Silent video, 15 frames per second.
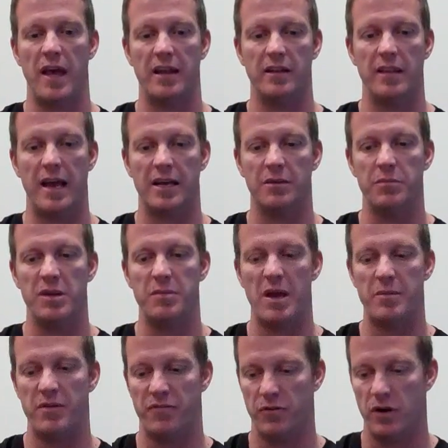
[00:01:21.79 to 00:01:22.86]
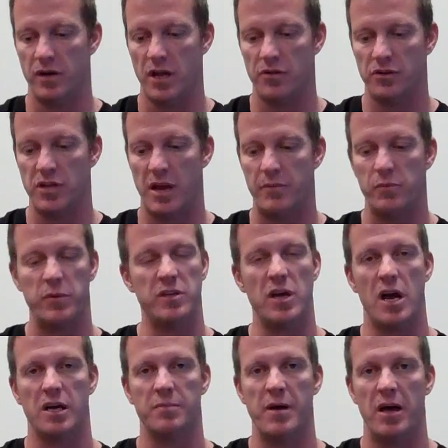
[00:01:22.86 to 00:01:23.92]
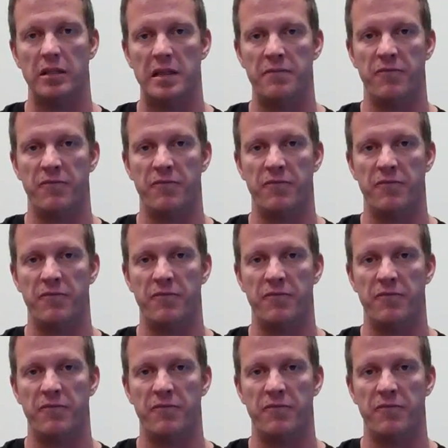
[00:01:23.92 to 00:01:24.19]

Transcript: That can be maybe for another time when we talk about